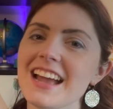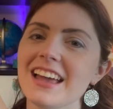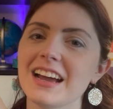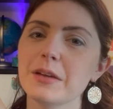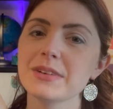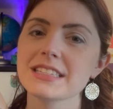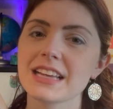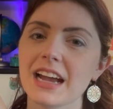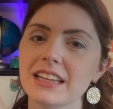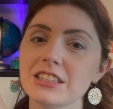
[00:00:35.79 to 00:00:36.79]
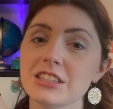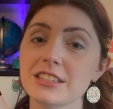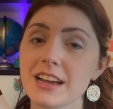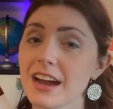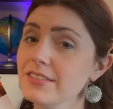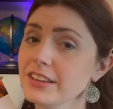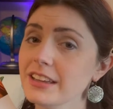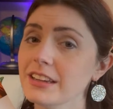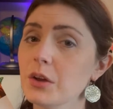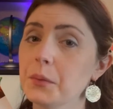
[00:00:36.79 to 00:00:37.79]
and I'm excited to dive
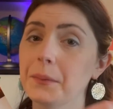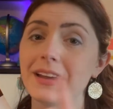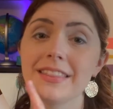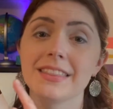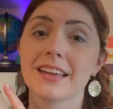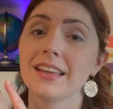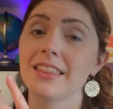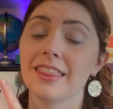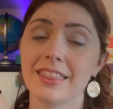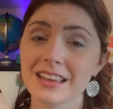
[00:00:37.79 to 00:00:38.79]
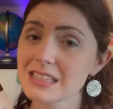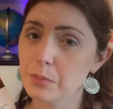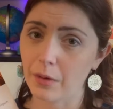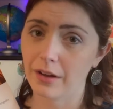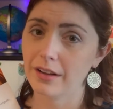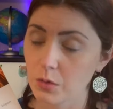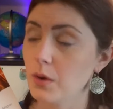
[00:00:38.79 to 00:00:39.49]
in with this book.